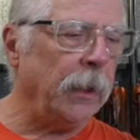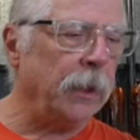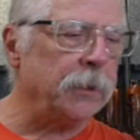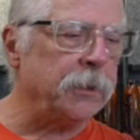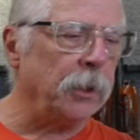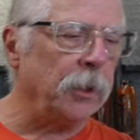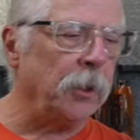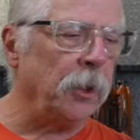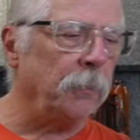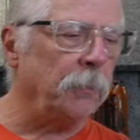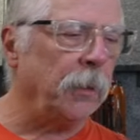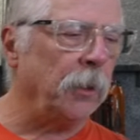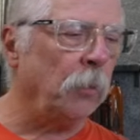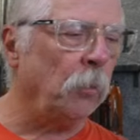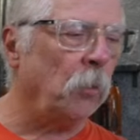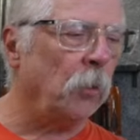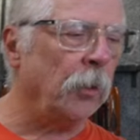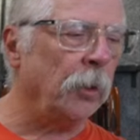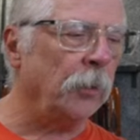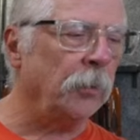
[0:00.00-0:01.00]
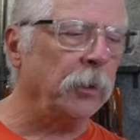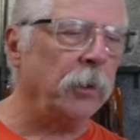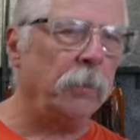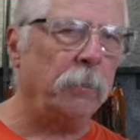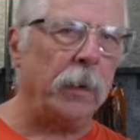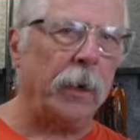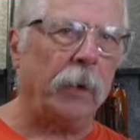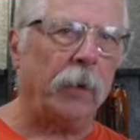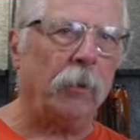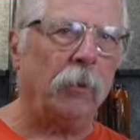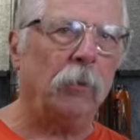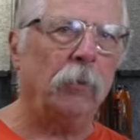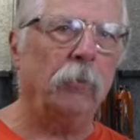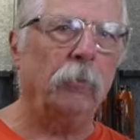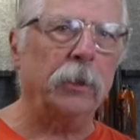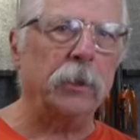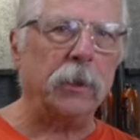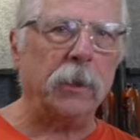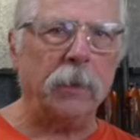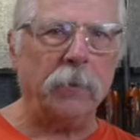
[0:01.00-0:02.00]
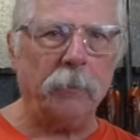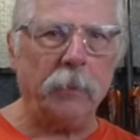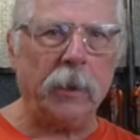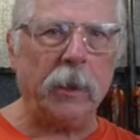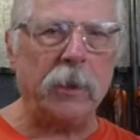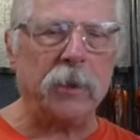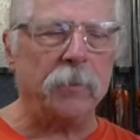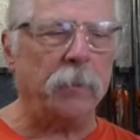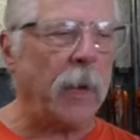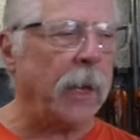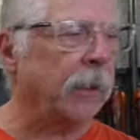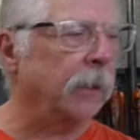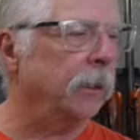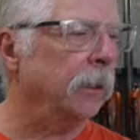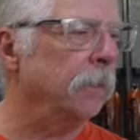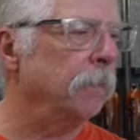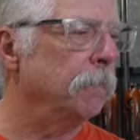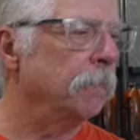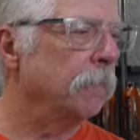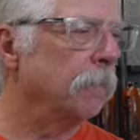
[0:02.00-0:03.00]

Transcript: is a little bit worn on the barrel, which can be expected.